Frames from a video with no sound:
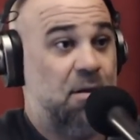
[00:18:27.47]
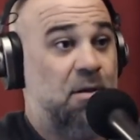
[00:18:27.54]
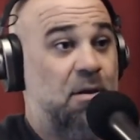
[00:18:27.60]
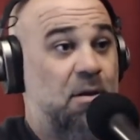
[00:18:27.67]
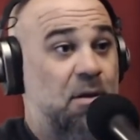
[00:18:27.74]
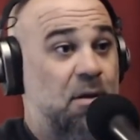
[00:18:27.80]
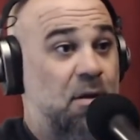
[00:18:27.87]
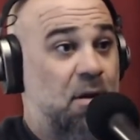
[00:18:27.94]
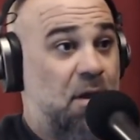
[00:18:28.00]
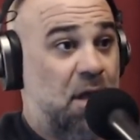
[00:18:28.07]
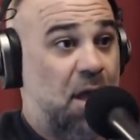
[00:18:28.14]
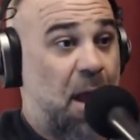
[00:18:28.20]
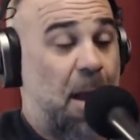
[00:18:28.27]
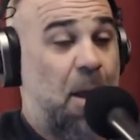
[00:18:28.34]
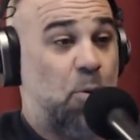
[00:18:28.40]
That's
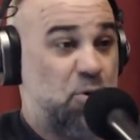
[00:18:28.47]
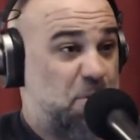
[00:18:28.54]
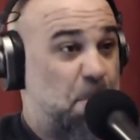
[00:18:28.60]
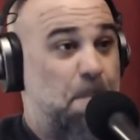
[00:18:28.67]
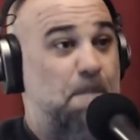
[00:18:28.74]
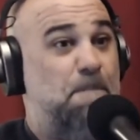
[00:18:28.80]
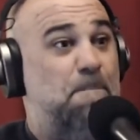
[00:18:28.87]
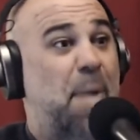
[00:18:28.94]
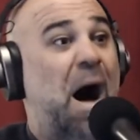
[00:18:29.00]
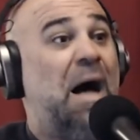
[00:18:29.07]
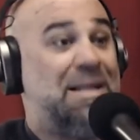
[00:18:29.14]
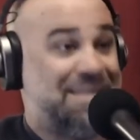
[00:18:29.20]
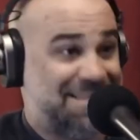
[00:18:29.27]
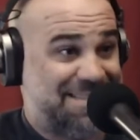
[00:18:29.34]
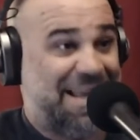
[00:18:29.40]
absurd, isn't it? Was it was
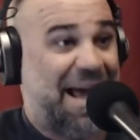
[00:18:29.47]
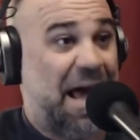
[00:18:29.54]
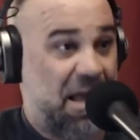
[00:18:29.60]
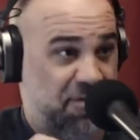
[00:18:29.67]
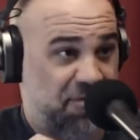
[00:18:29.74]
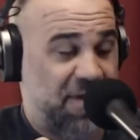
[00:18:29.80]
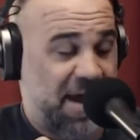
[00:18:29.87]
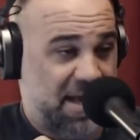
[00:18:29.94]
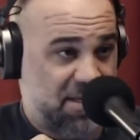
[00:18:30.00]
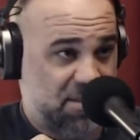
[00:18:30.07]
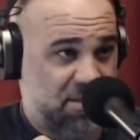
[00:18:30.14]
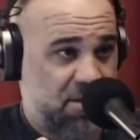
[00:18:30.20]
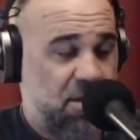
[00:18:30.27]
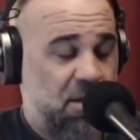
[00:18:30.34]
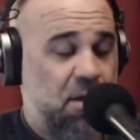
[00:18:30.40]
bonsai yeah,
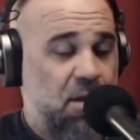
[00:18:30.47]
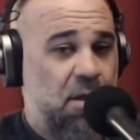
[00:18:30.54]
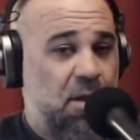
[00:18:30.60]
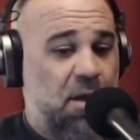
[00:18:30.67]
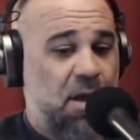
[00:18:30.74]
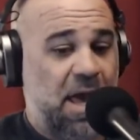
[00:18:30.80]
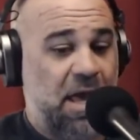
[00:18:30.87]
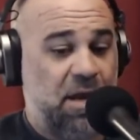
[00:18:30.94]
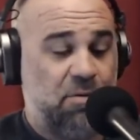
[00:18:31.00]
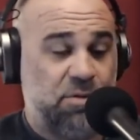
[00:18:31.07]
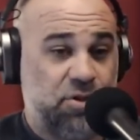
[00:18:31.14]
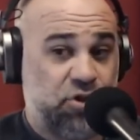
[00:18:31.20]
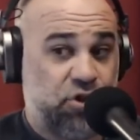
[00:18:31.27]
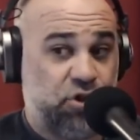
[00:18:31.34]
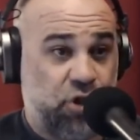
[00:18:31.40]
fast. Absolutely. And it
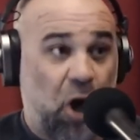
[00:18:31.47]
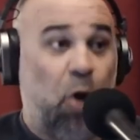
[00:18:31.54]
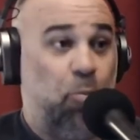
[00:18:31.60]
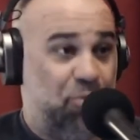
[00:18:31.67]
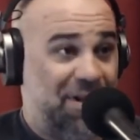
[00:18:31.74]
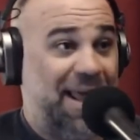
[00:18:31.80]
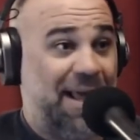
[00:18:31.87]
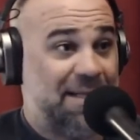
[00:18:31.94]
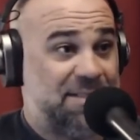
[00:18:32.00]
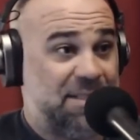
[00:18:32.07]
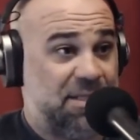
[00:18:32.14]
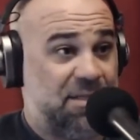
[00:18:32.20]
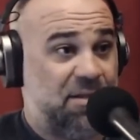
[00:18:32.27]
was so planted.